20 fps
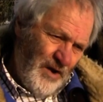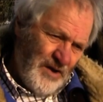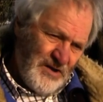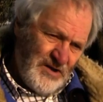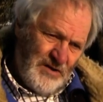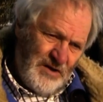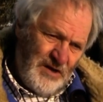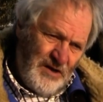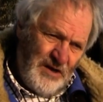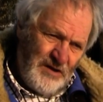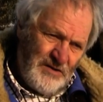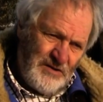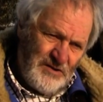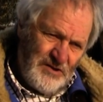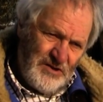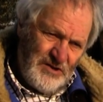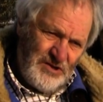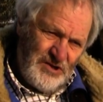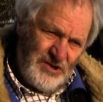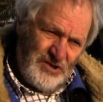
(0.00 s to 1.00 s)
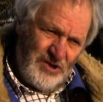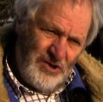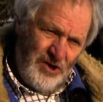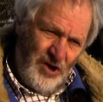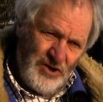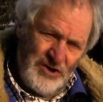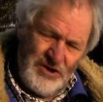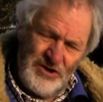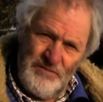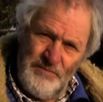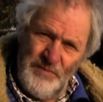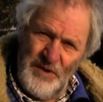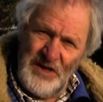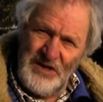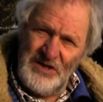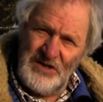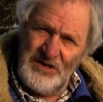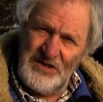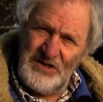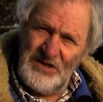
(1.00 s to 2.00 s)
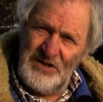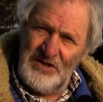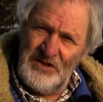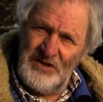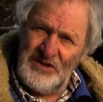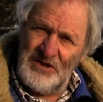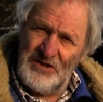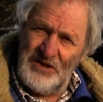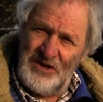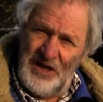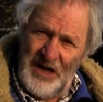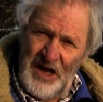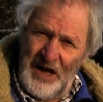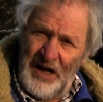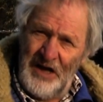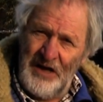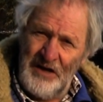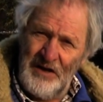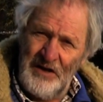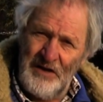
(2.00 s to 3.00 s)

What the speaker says: Well, it's cost me dear.